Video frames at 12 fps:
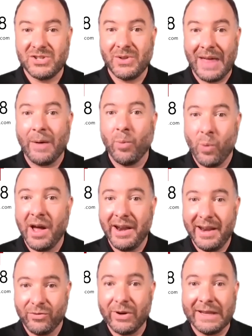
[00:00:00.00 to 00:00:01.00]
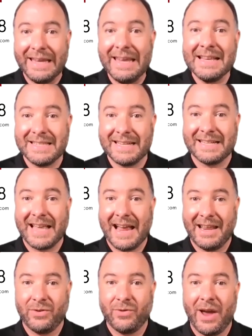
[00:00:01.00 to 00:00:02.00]
And so that one really is
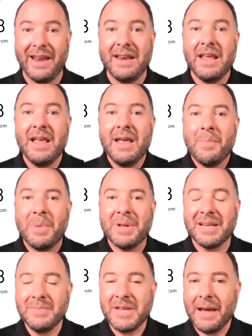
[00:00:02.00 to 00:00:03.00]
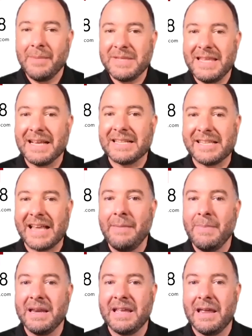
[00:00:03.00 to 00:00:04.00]
exciting, right? But sometimes the
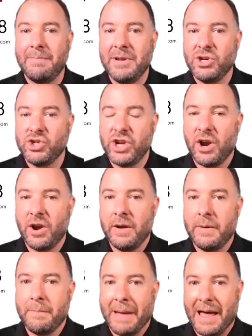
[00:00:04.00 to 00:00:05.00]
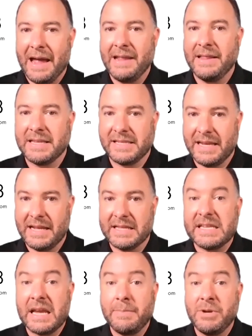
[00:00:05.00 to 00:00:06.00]
excitement can be shared behind the
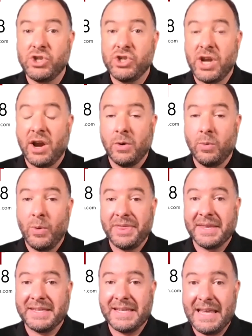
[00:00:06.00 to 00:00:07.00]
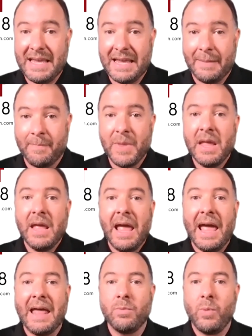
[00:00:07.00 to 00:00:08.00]
scenes, it can be shared with the team.
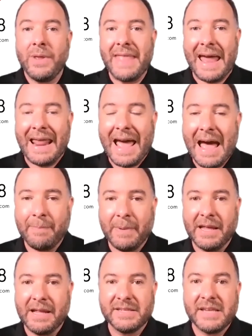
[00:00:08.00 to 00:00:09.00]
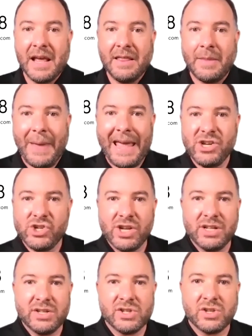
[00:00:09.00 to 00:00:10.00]
And when that happens, the
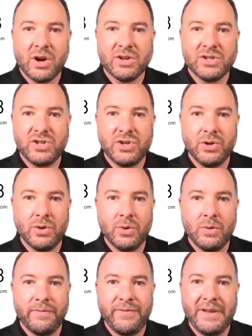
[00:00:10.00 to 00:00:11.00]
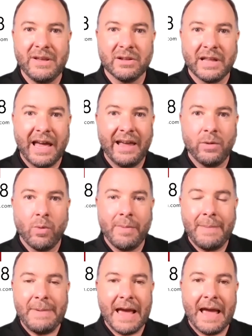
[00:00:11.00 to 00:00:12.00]
patient starts to feel like, well,
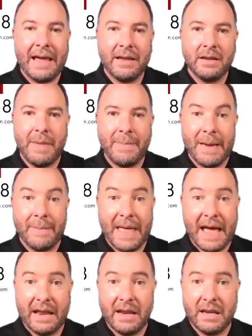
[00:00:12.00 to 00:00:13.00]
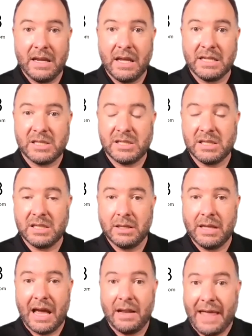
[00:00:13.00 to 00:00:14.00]
maybe I maybe I'm not is
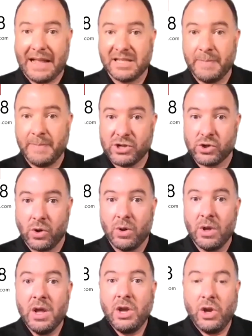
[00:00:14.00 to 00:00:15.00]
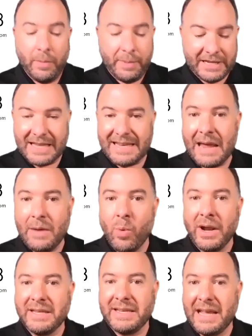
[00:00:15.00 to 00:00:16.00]
not that special. You know, because the day
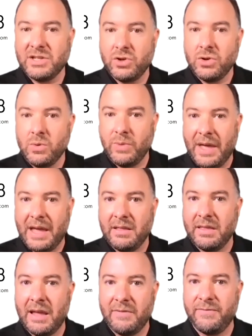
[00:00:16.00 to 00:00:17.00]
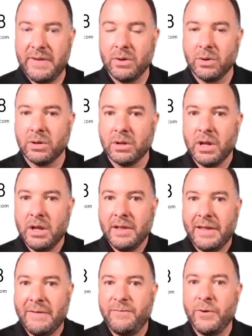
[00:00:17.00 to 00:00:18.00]
one and day two, they they feel
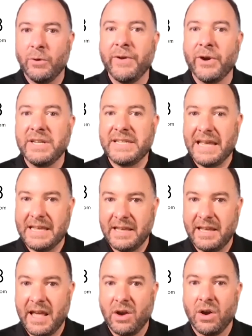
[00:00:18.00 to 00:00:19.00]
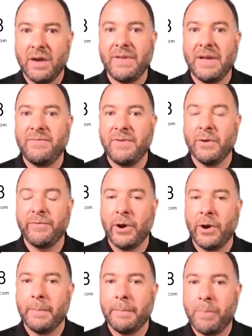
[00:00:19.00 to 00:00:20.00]
they feel very taken care of. They feel
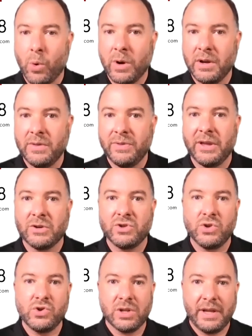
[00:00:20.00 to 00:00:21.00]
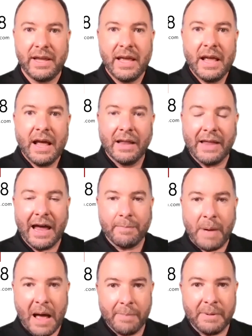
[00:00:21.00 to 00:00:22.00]
very important. There's usually a lot of
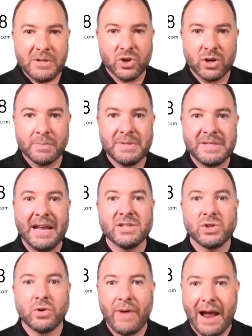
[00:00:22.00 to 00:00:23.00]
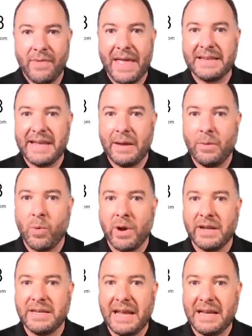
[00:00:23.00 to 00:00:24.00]
pomp and circumstance around that day one
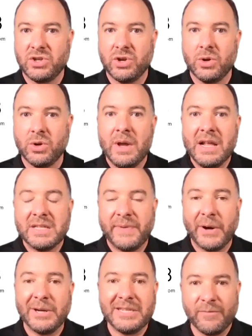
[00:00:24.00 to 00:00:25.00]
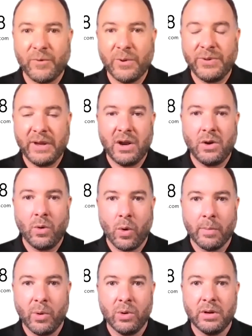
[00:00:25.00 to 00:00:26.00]
and day two. It's very different than a
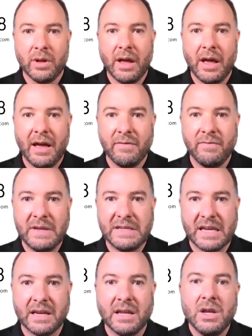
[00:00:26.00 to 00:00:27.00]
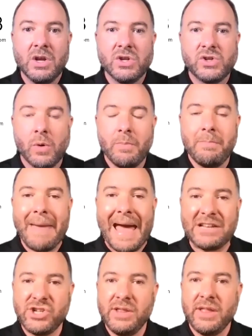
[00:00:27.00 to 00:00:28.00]
normal uh, visit. So
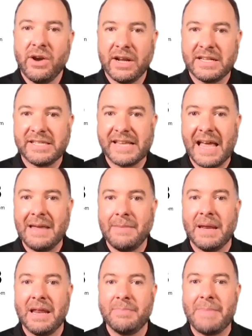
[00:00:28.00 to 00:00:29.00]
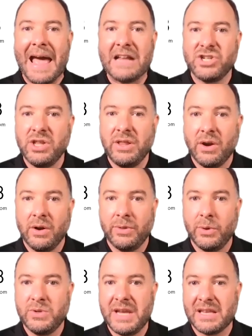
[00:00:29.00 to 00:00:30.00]
matching their excitement and matching their
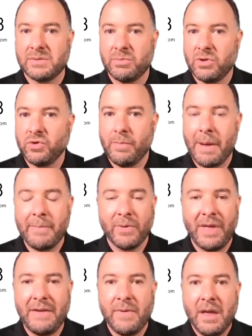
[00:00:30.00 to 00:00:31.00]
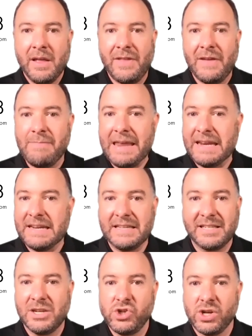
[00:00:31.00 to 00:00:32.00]
enthusiasm, because remember they've they've made a
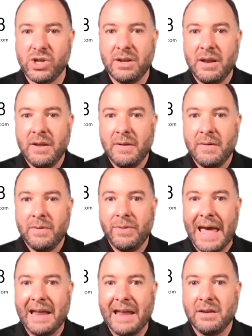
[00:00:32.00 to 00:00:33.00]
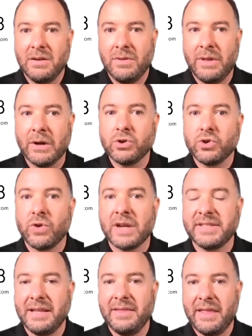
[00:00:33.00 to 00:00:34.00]
decision that they're
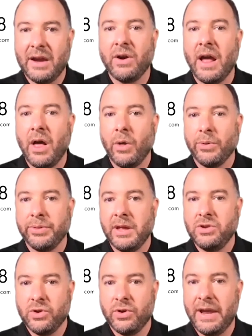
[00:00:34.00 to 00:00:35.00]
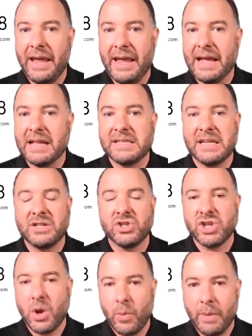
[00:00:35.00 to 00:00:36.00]
trusting their health in your hands. It's
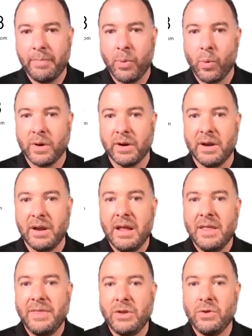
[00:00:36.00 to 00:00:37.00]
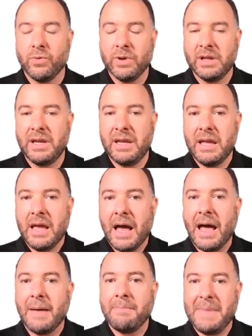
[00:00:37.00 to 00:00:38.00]
so important that you really
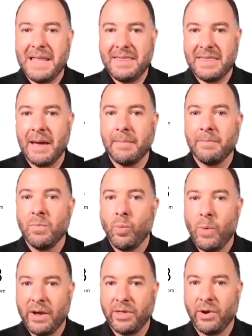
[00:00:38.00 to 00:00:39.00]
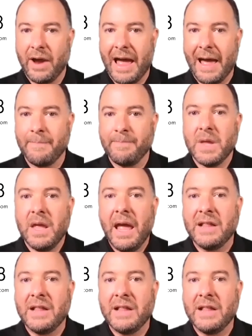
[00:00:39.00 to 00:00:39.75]
uh, meet them where they're at.